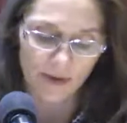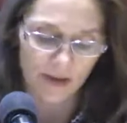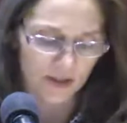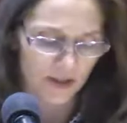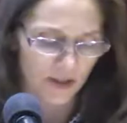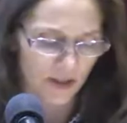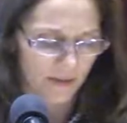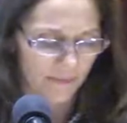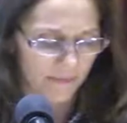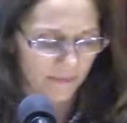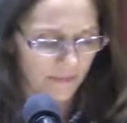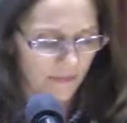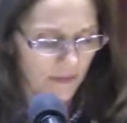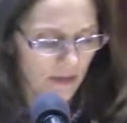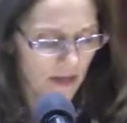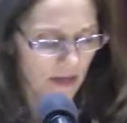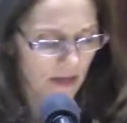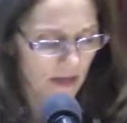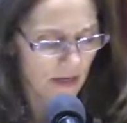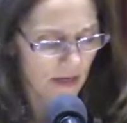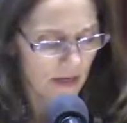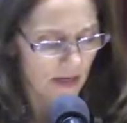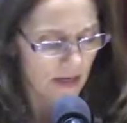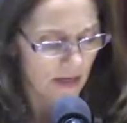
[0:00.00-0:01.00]
budget,
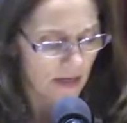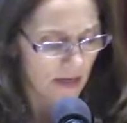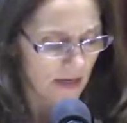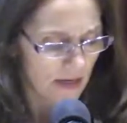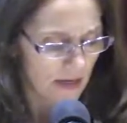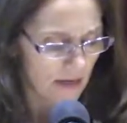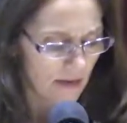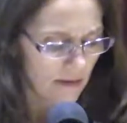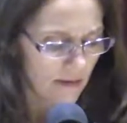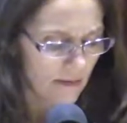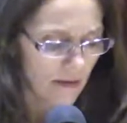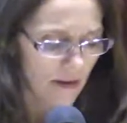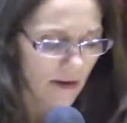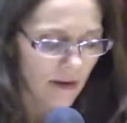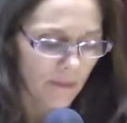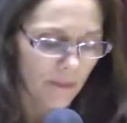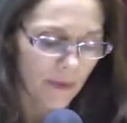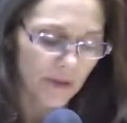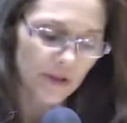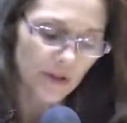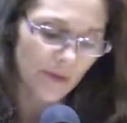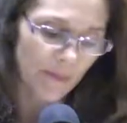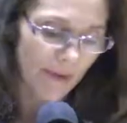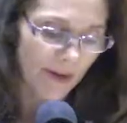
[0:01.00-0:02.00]

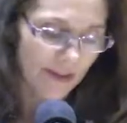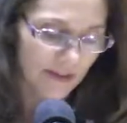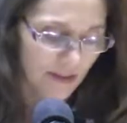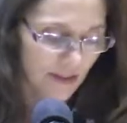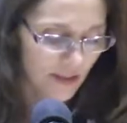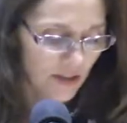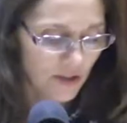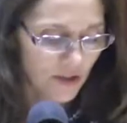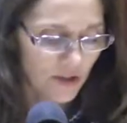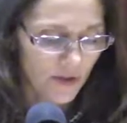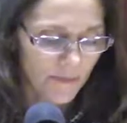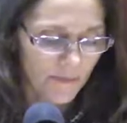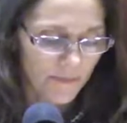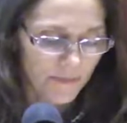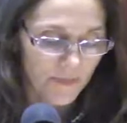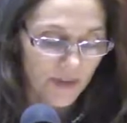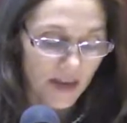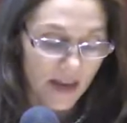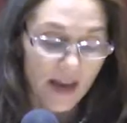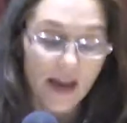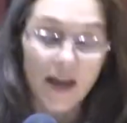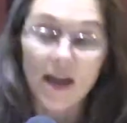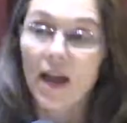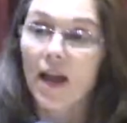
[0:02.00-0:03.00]
budget message.
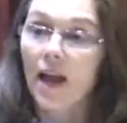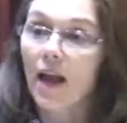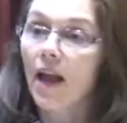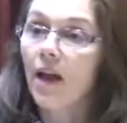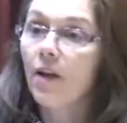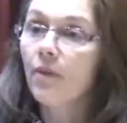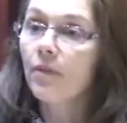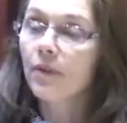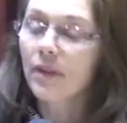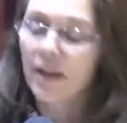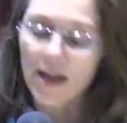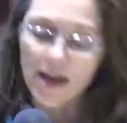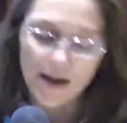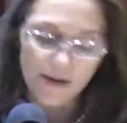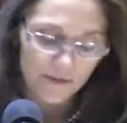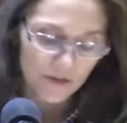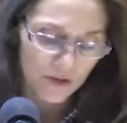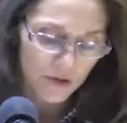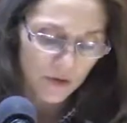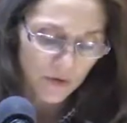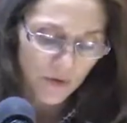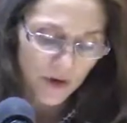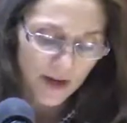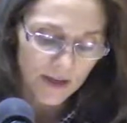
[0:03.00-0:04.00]
Every
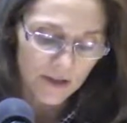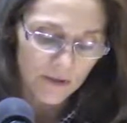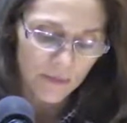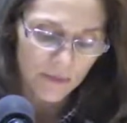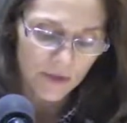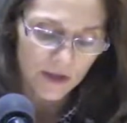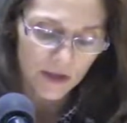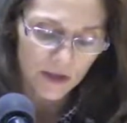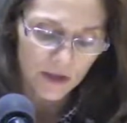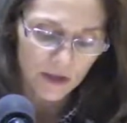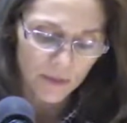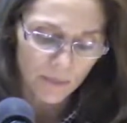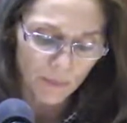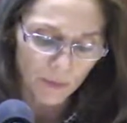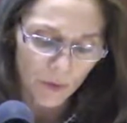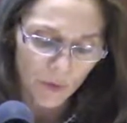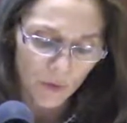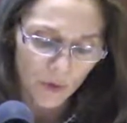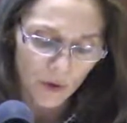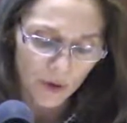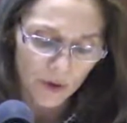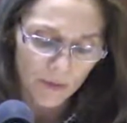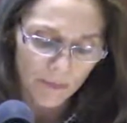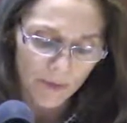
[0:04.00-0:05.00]
avenue has been
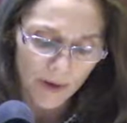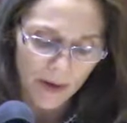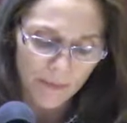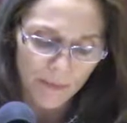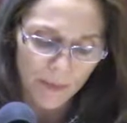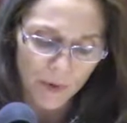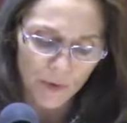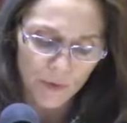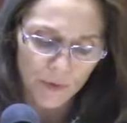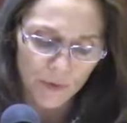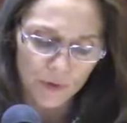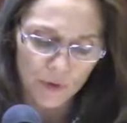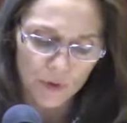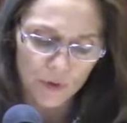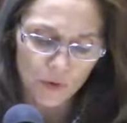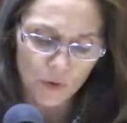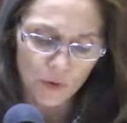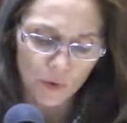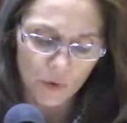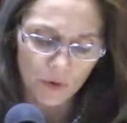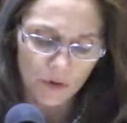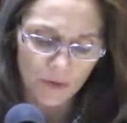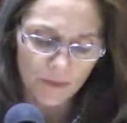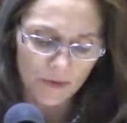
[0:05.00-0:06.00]
explored by both the
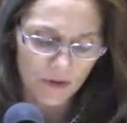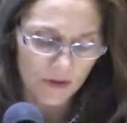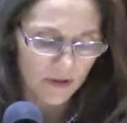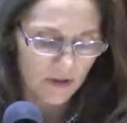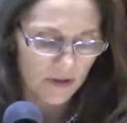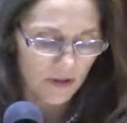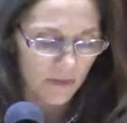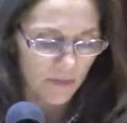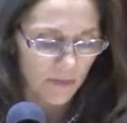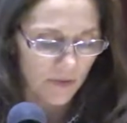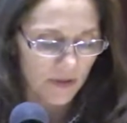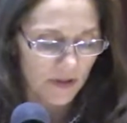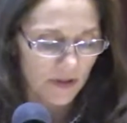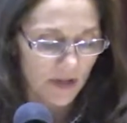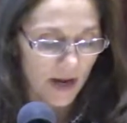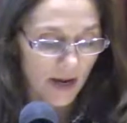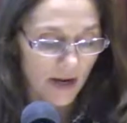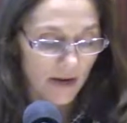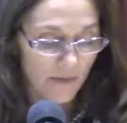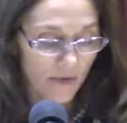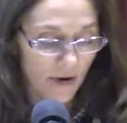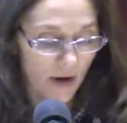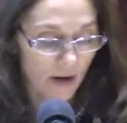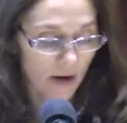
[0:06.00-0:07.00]
school and municipal
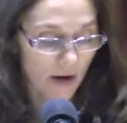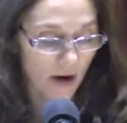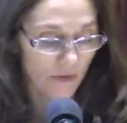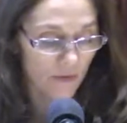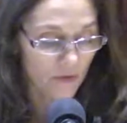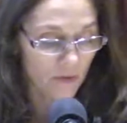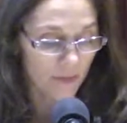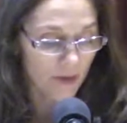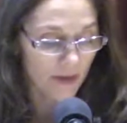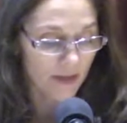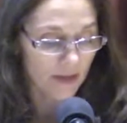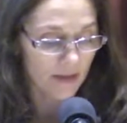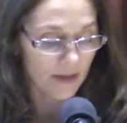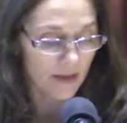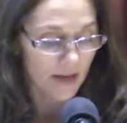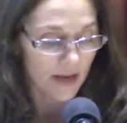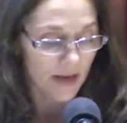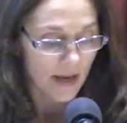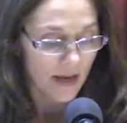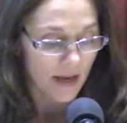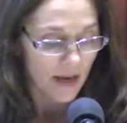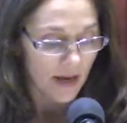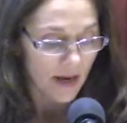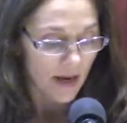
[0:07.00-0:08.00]
side of our government,
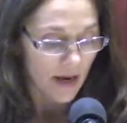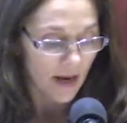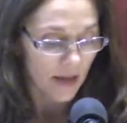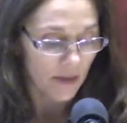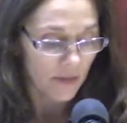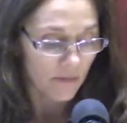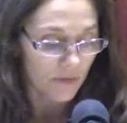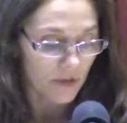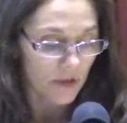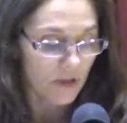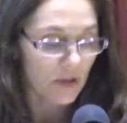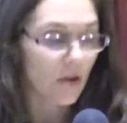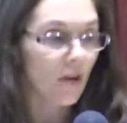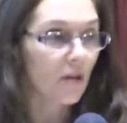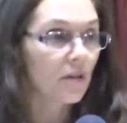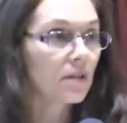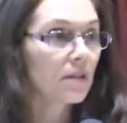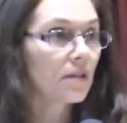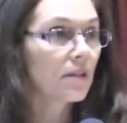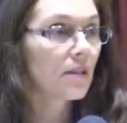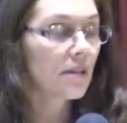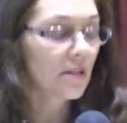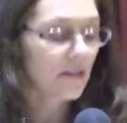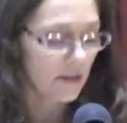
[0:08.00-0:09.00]
and the
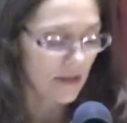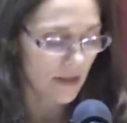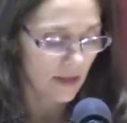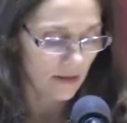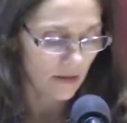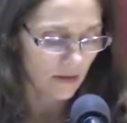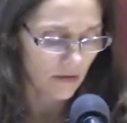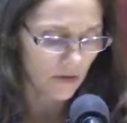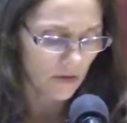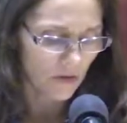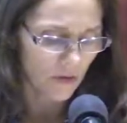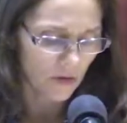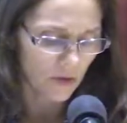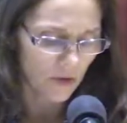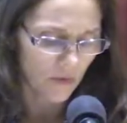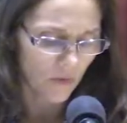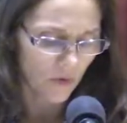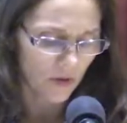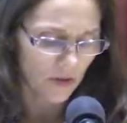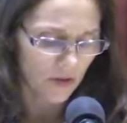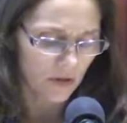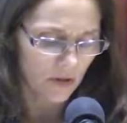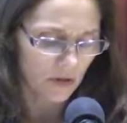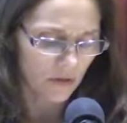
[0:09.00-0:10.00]
result is that there's only
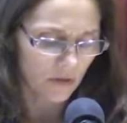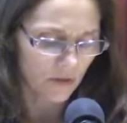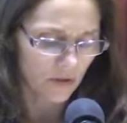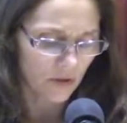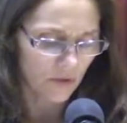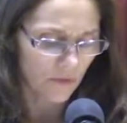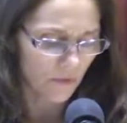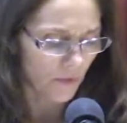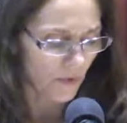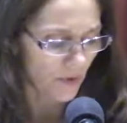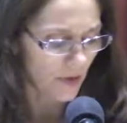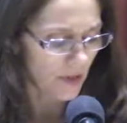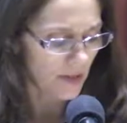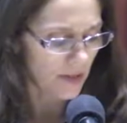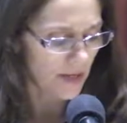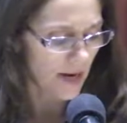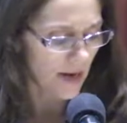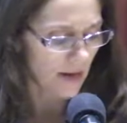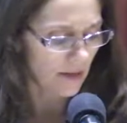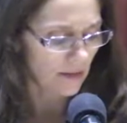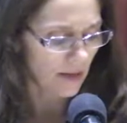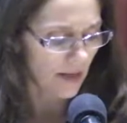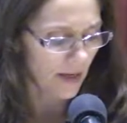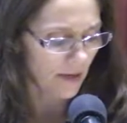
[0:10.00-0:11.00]
one solution for a
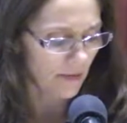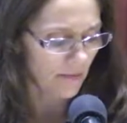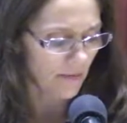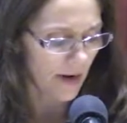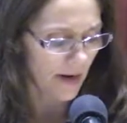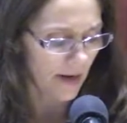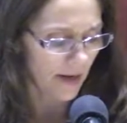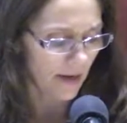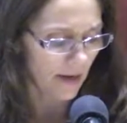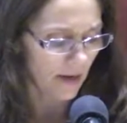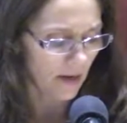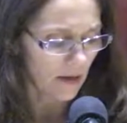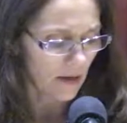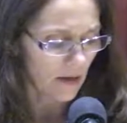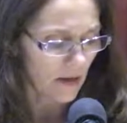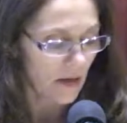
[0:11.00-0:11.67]
town like Reading.